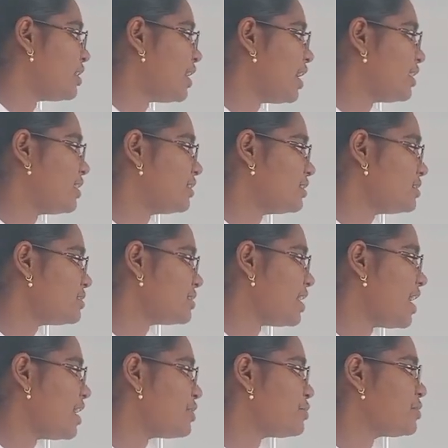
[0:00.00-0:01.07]
That is
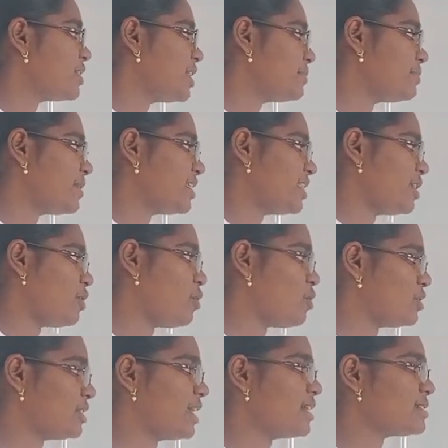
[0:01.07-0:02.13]
A union B the
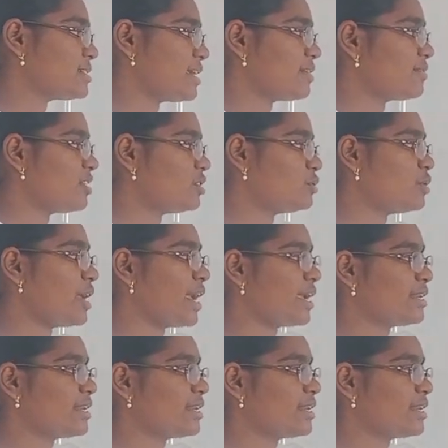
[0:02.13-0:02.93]
whole dash equal to